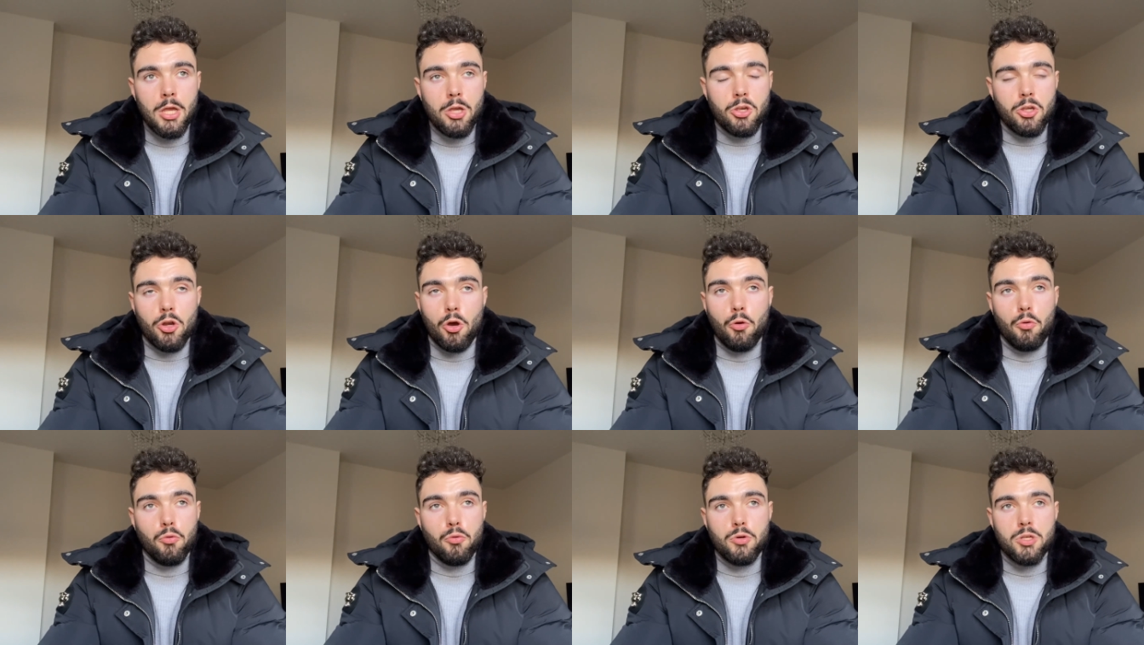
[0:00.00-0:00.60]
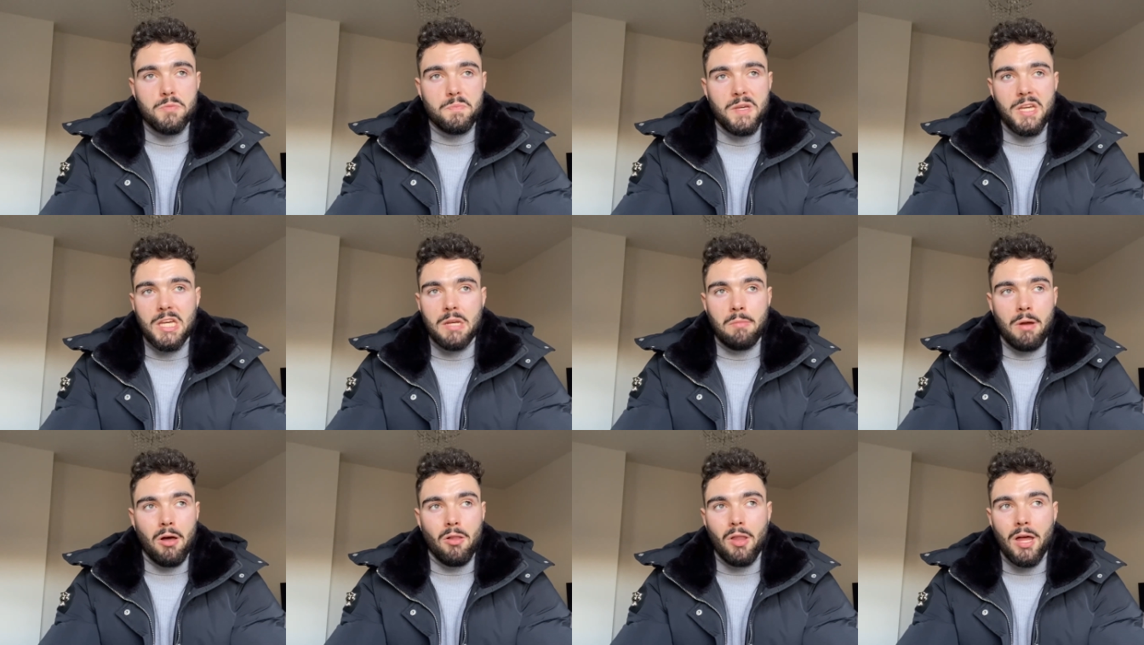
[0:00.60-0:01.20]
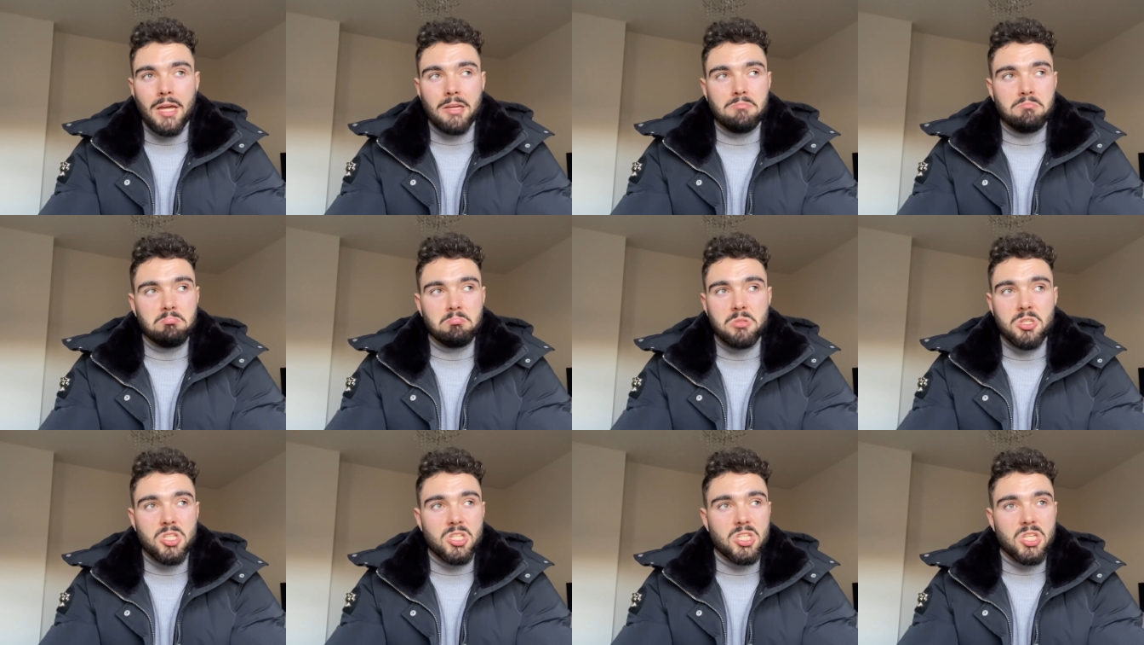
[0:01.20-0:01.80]
you know we were speaking about like
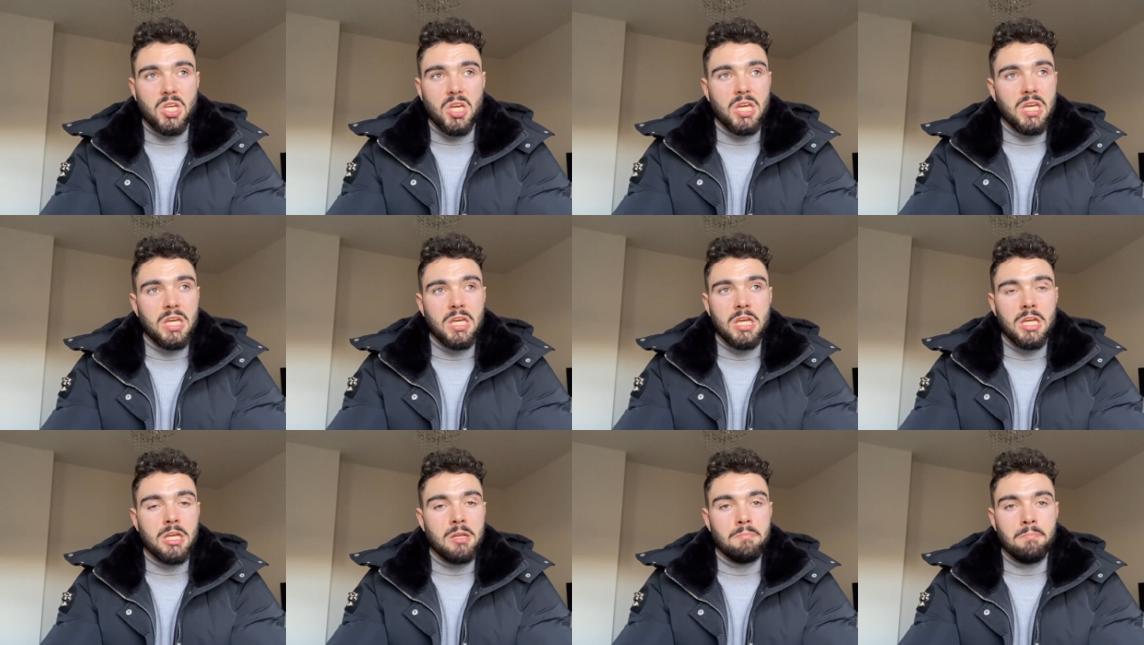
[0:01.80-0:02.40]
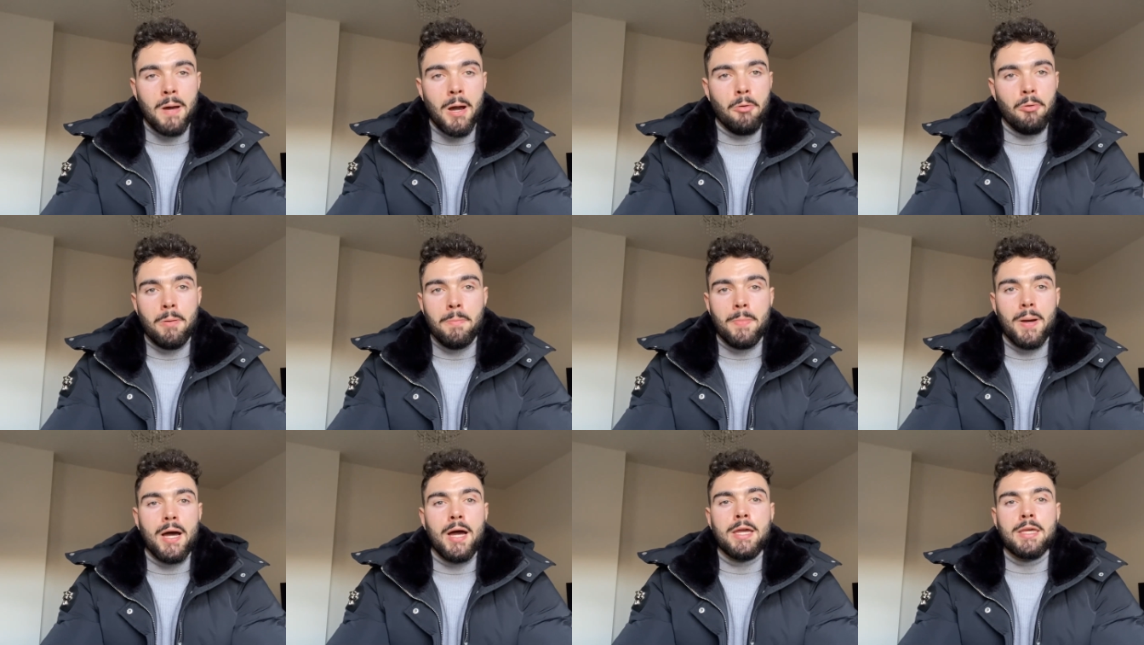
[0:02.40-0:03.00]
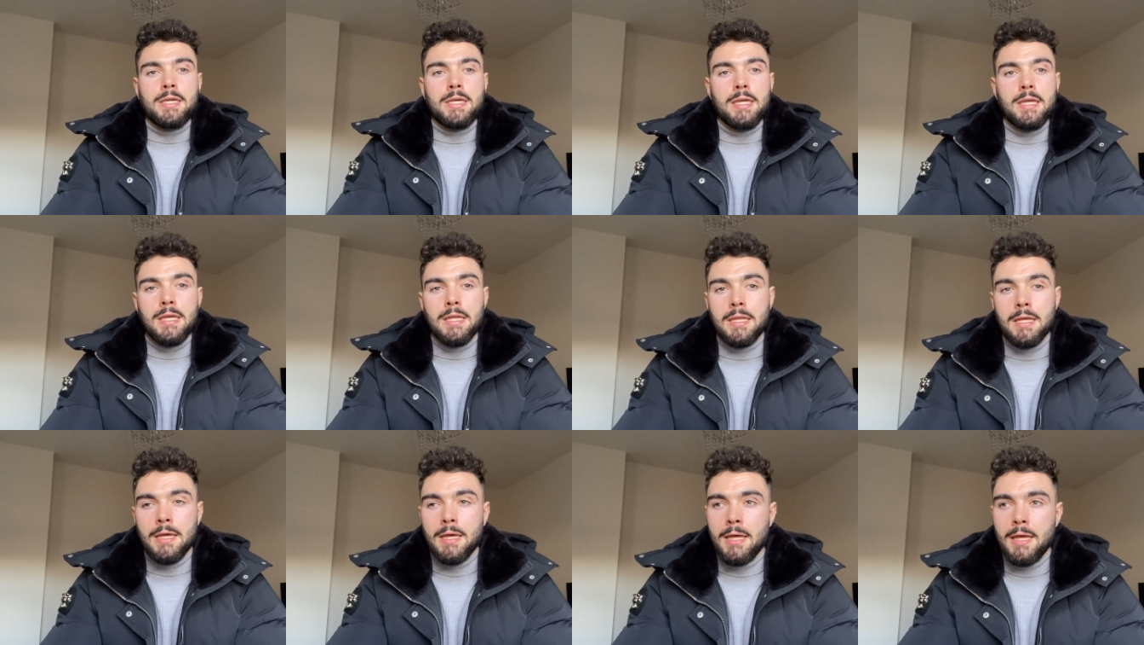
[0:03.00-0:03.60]
skiing mountain
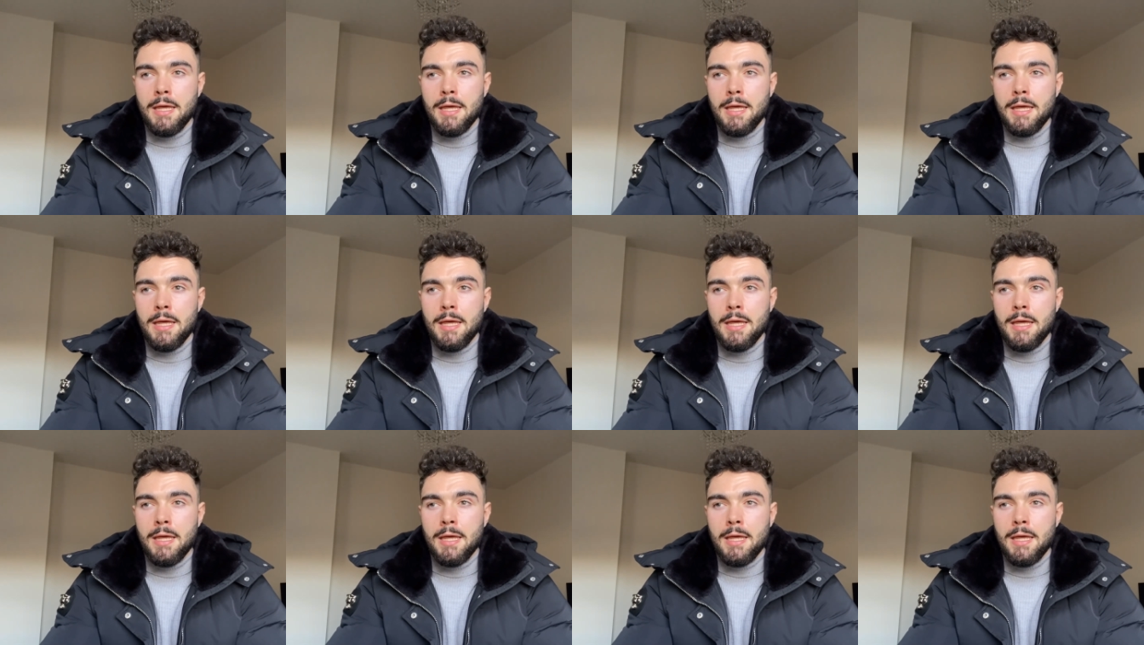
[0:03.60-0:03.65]
biking